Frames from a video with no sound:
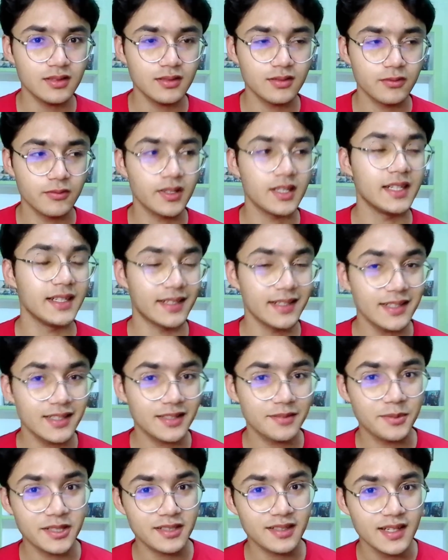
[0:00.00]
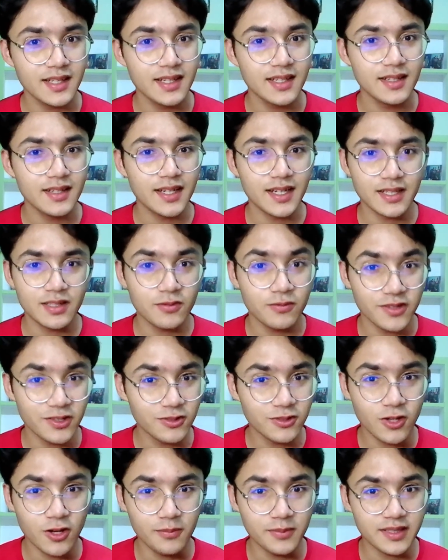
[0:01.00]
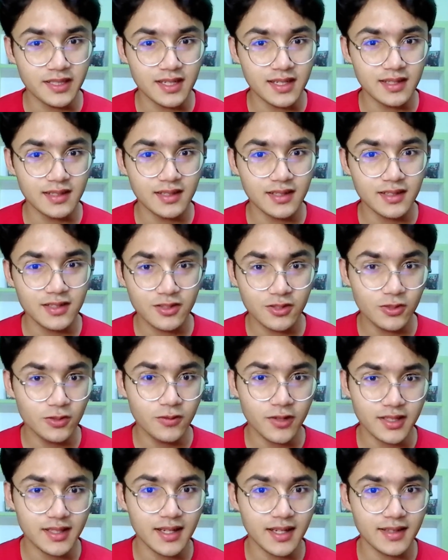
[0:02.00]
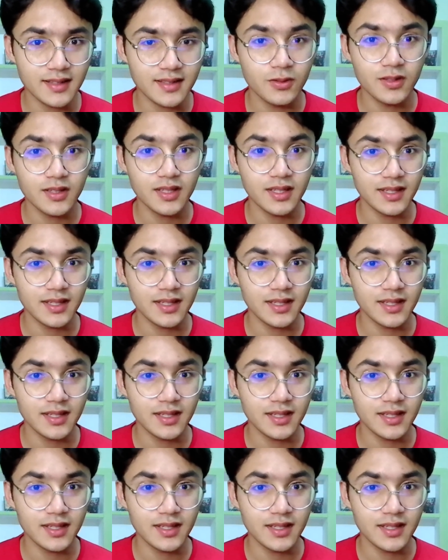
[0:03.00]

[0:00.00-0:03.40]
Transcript: Well, it is, but it's video complicated. So what next?